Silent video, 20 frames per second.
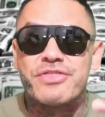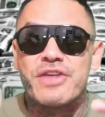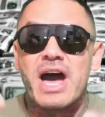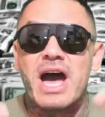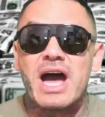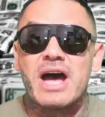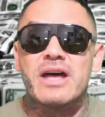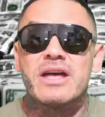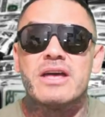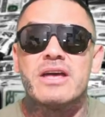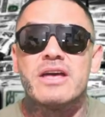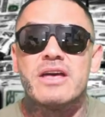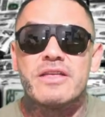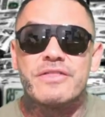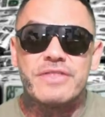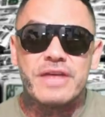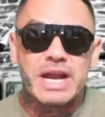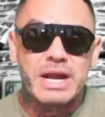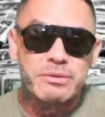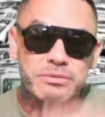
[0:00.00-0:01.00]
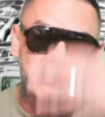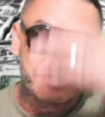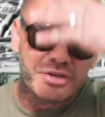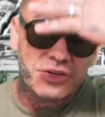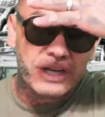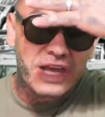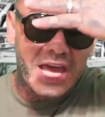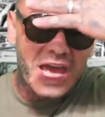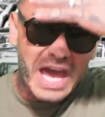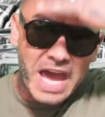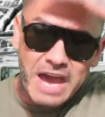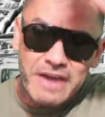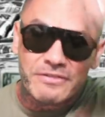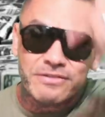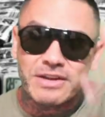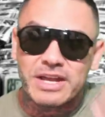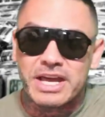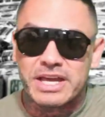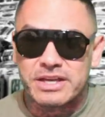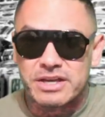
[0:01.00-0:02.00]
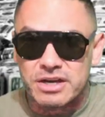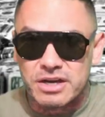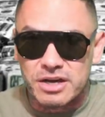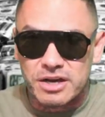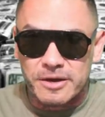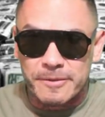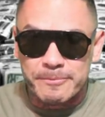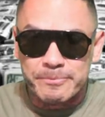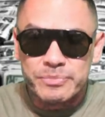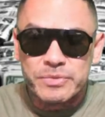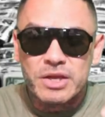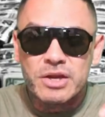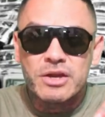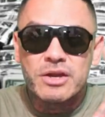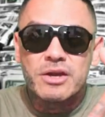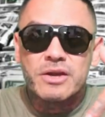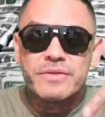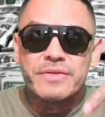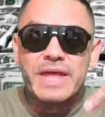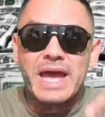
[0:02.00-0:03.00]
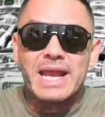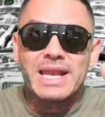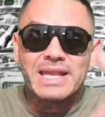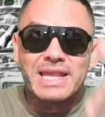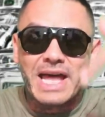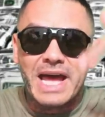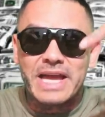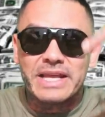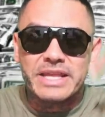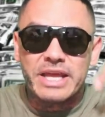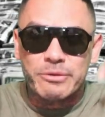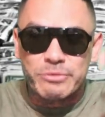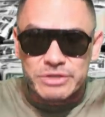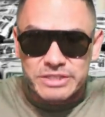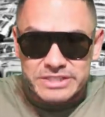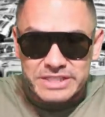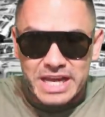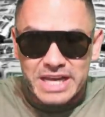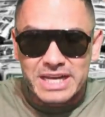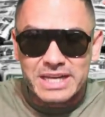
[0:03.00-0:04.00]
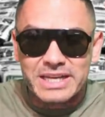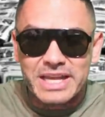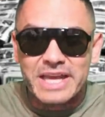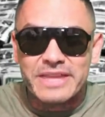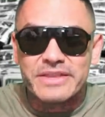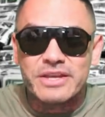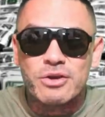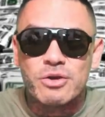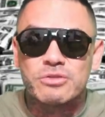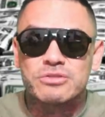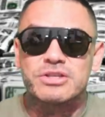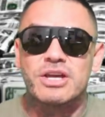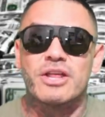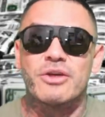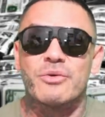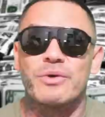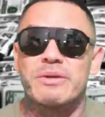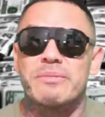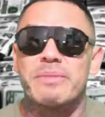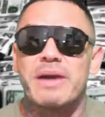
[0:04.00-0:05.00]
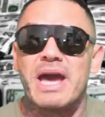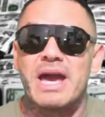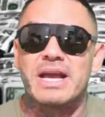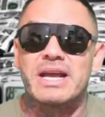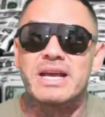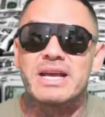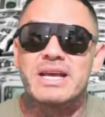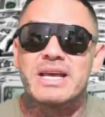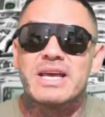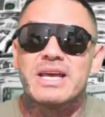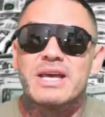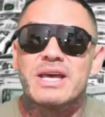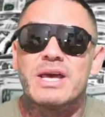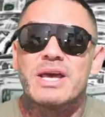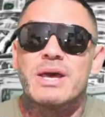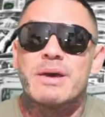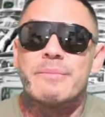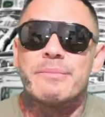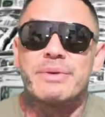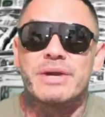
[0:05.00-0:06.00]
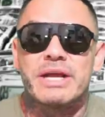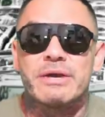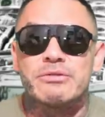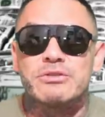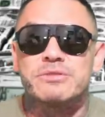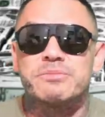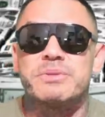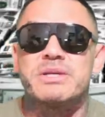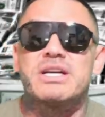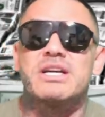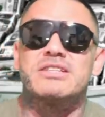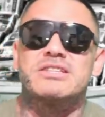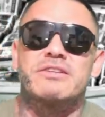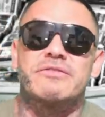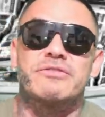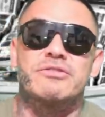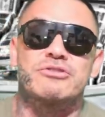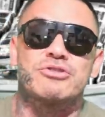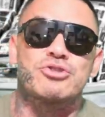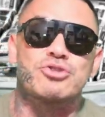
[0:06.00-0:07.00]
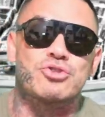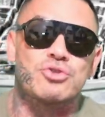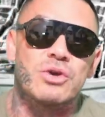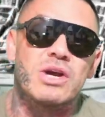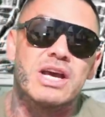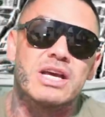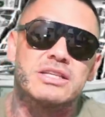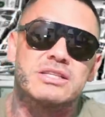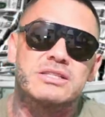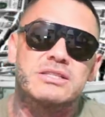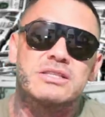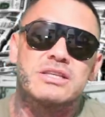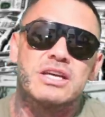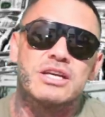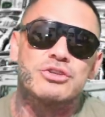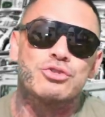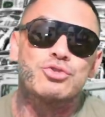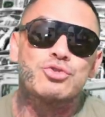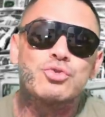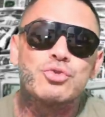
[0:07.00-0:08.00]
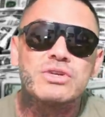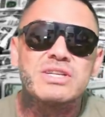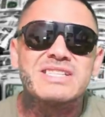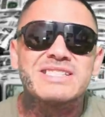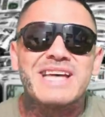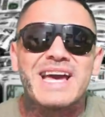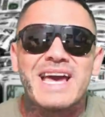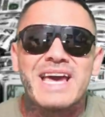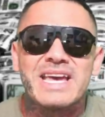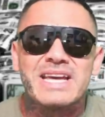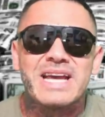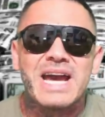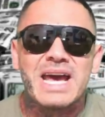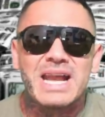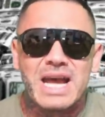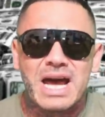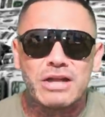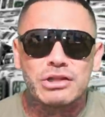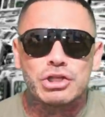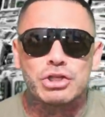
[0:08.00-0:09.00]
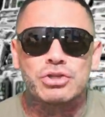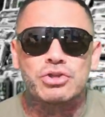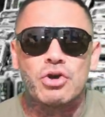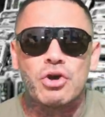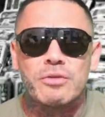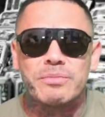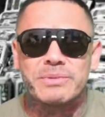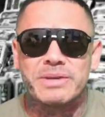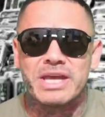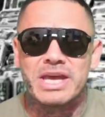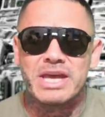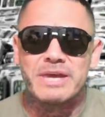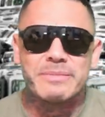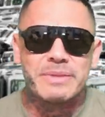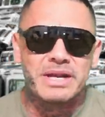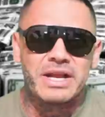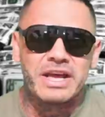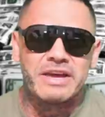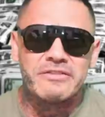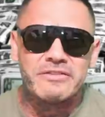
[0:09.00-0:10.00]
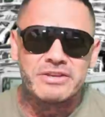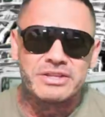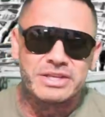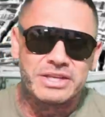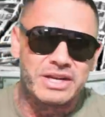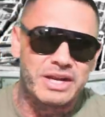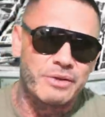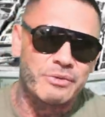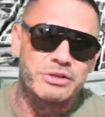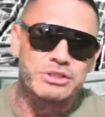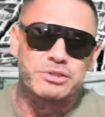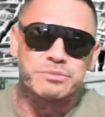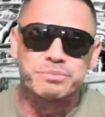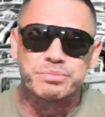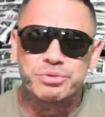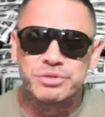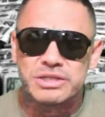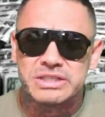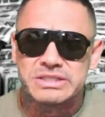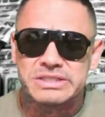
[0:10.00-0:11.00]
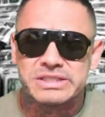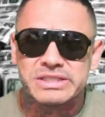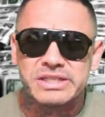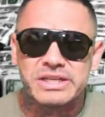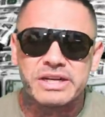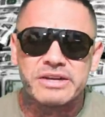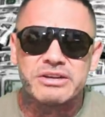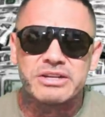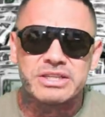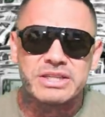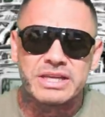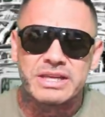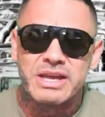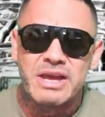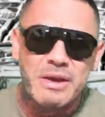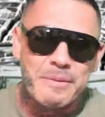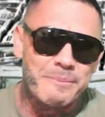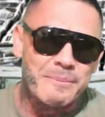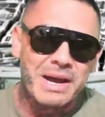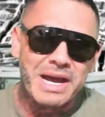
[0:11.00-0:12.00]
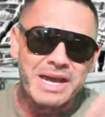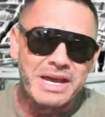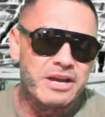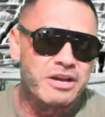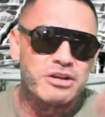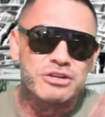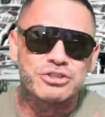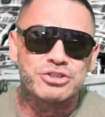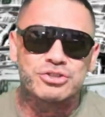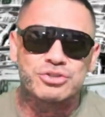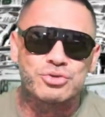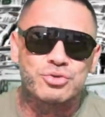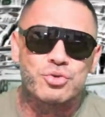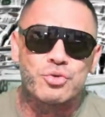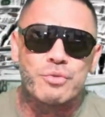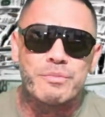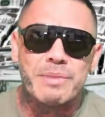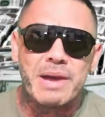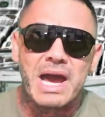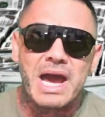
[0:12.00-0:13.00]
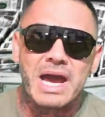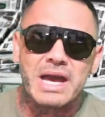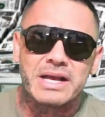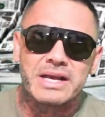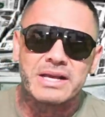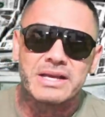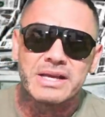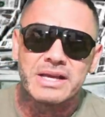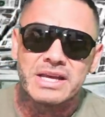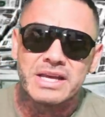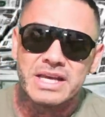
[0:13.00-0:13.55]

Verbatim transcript: thought that I was gonna have like um, that line, that reciting line that goes all the way back. But it was because of the stress. As soon as I got out the dope game and everything, and I went to prison and everything, my hair just grew back.